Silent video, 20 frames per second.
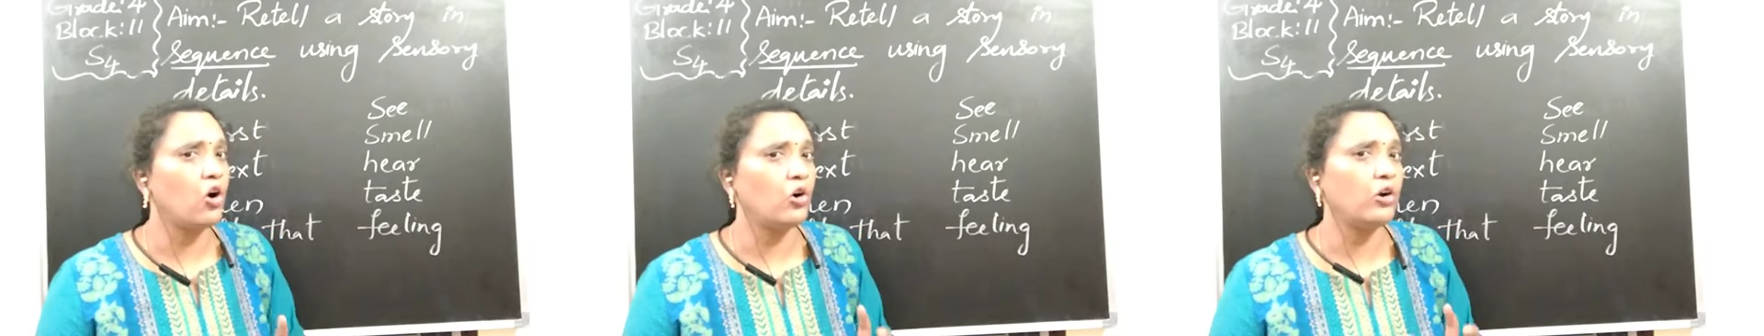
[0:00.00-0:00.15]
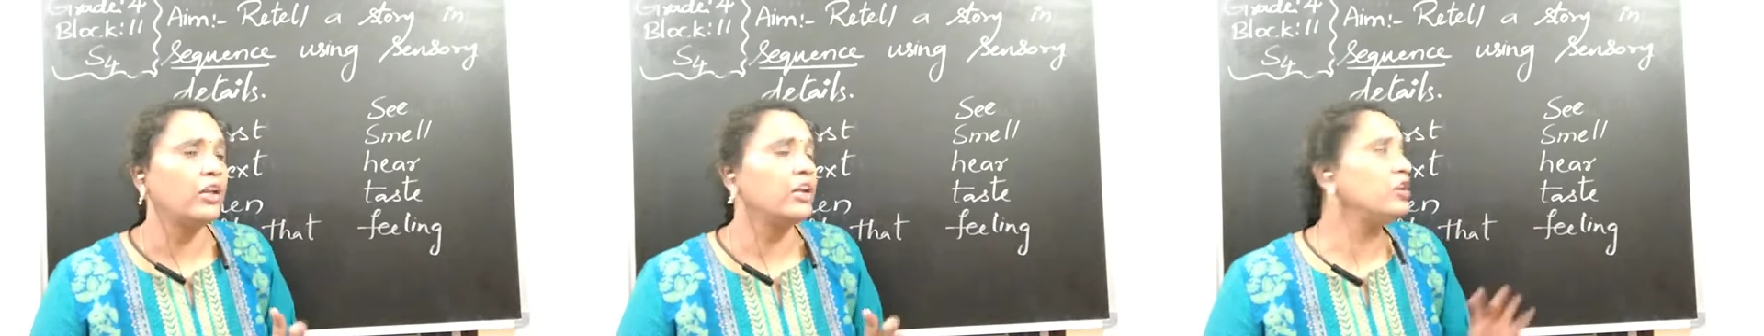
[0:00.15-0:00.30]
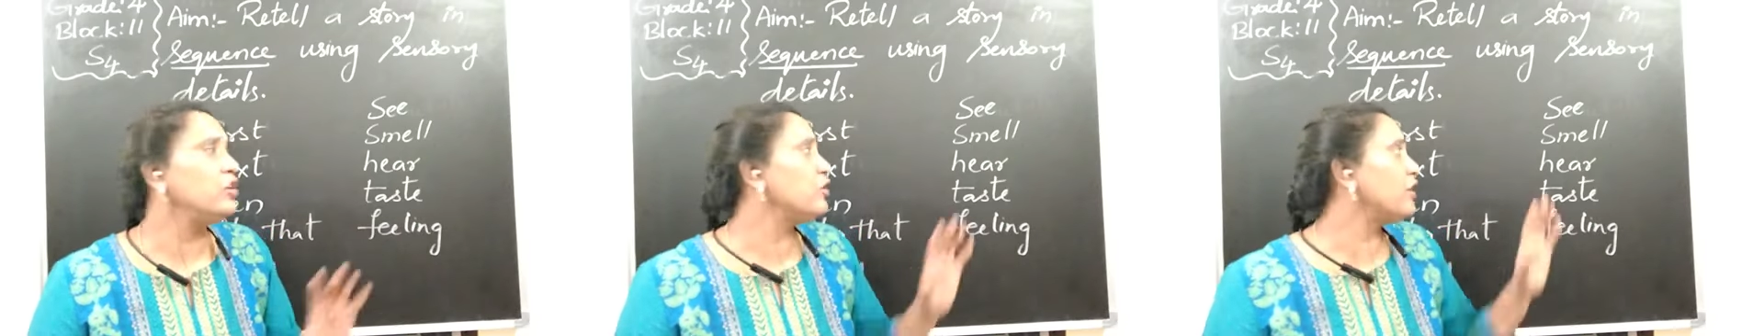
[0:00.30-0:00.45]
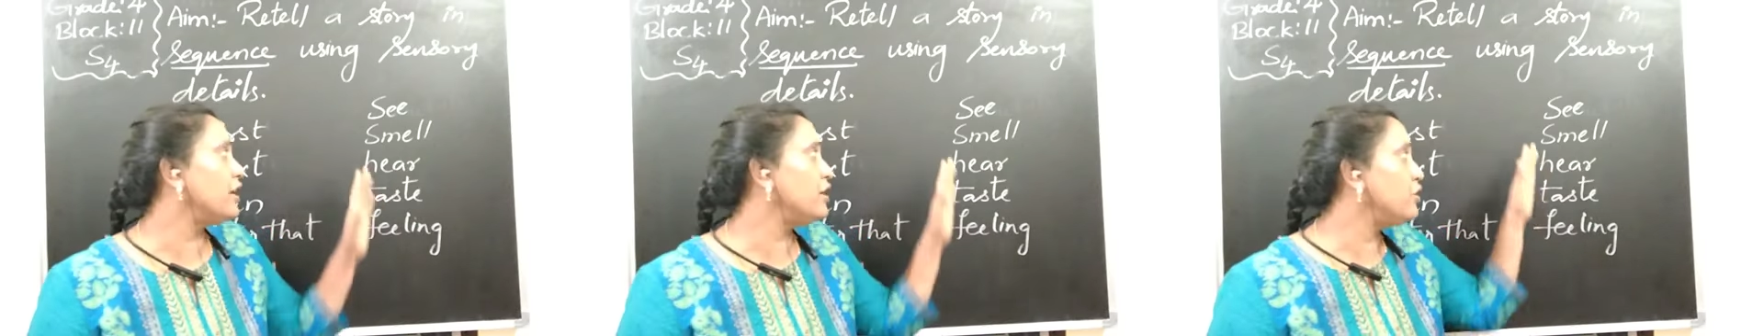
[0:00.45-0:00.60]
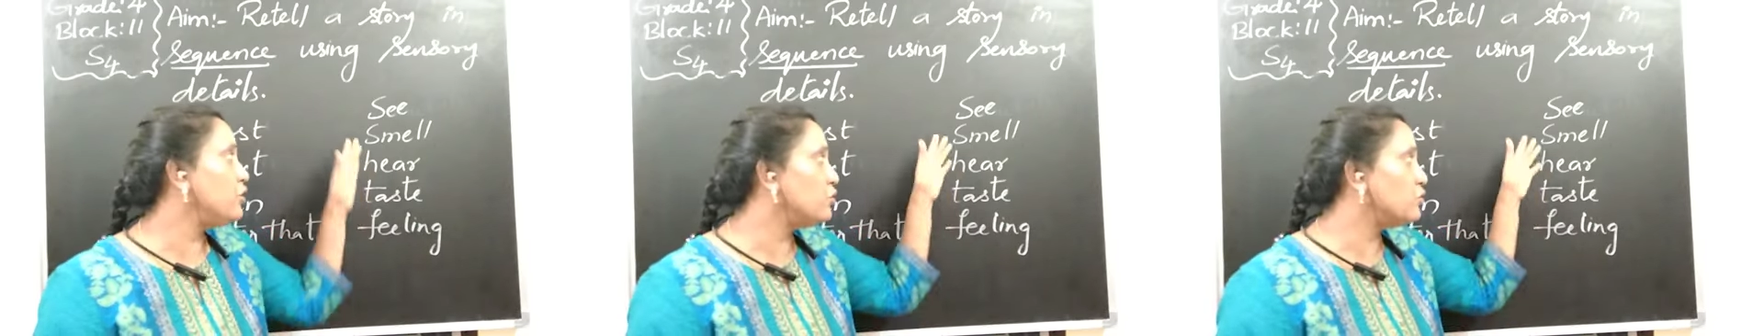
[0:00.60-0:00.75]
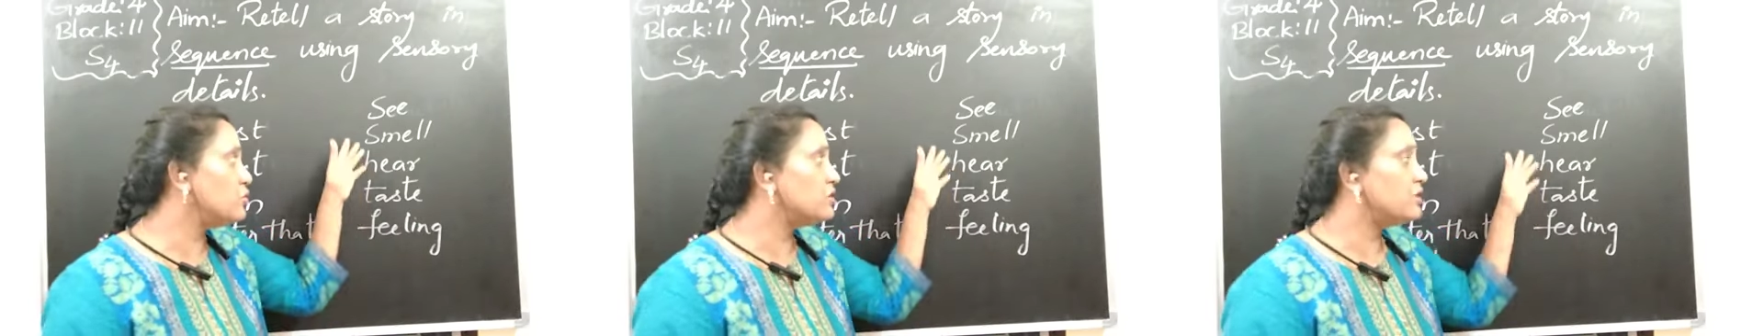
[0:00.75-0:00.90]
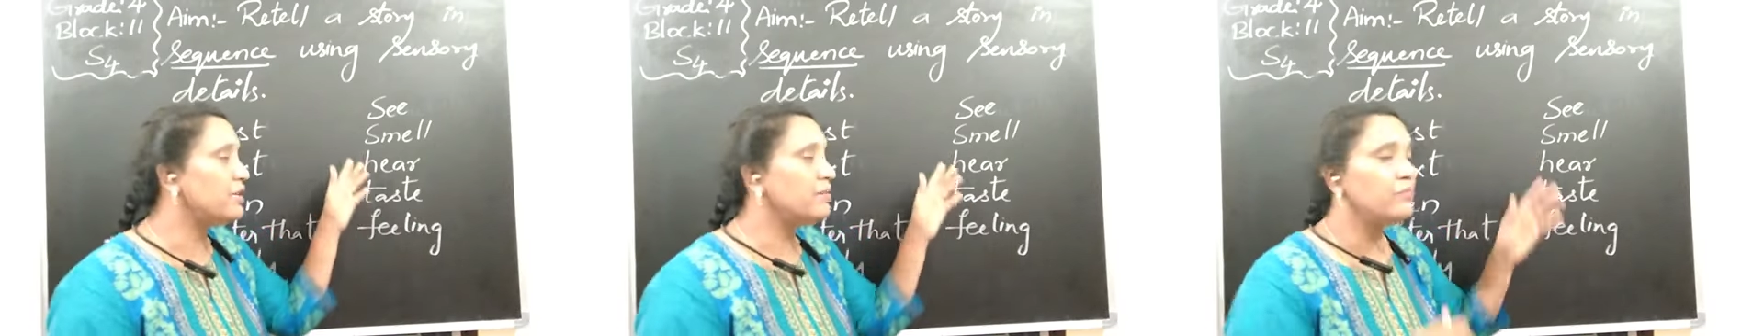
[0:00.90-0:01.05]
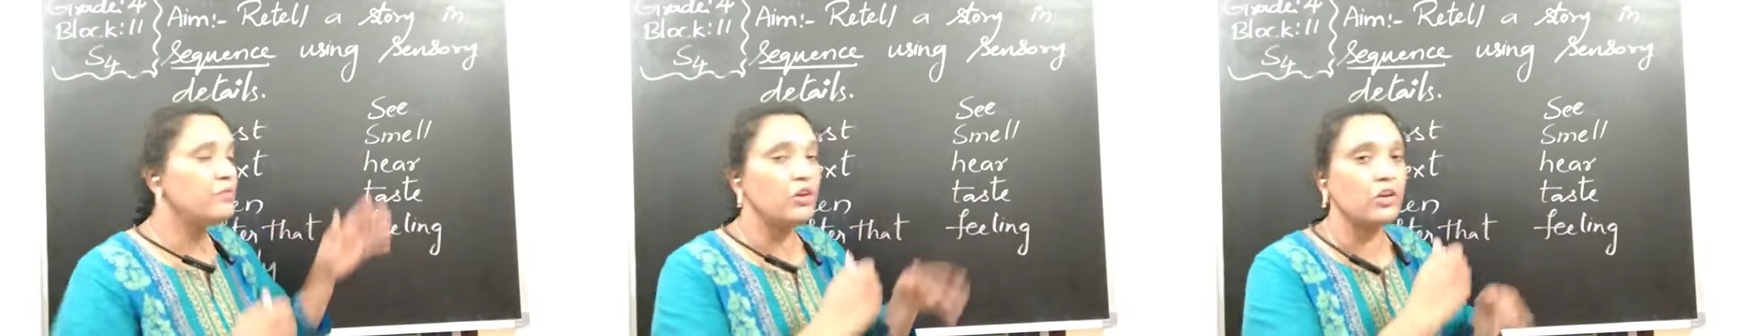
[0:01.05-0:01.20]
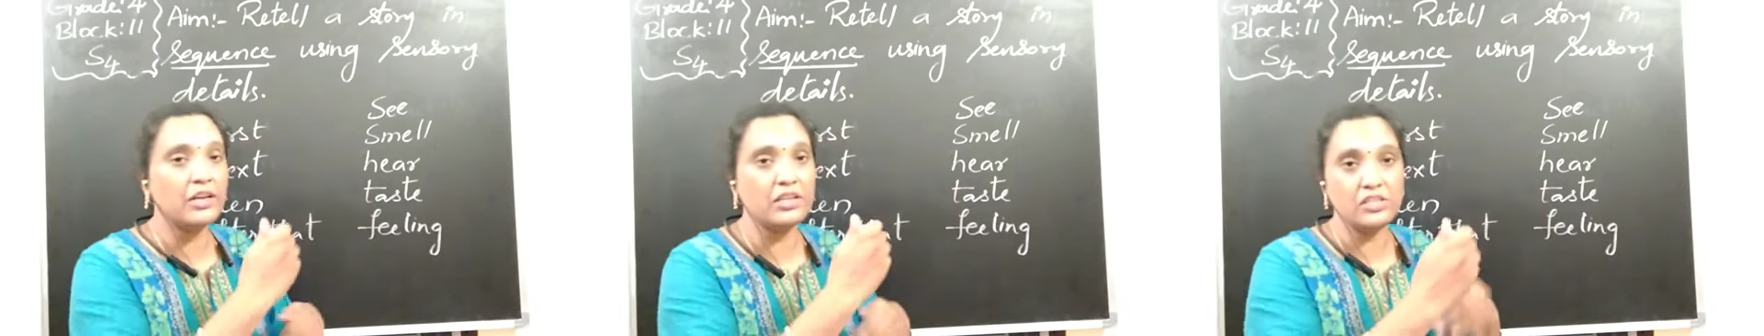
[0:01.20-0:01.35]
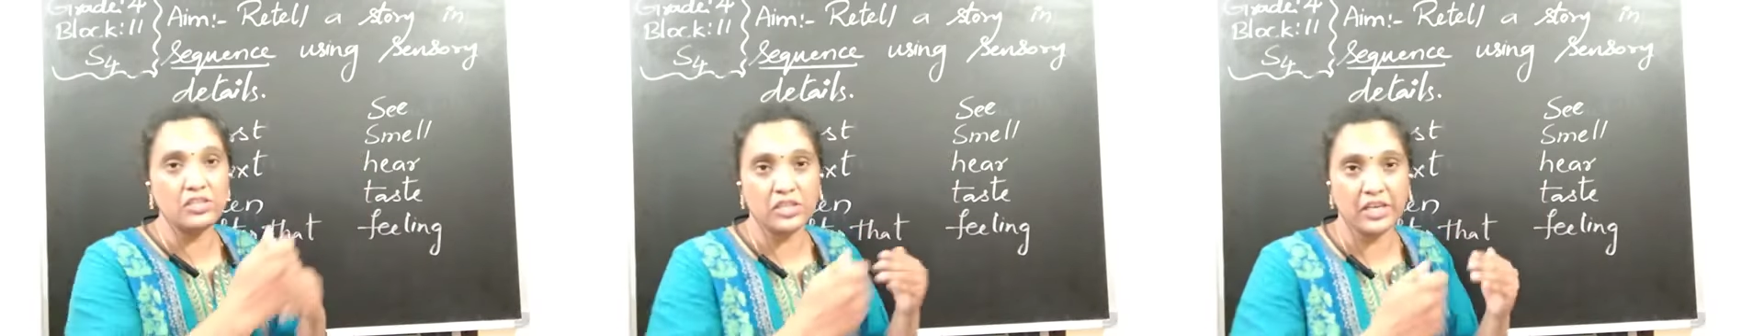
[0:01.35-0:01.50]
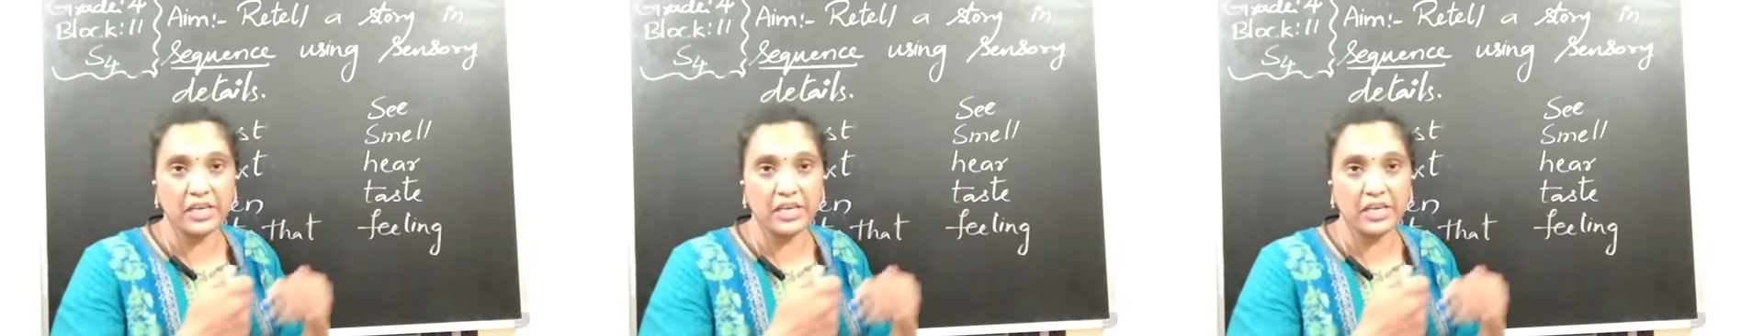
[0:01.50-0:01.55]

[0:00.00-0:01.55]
order you can use them. You can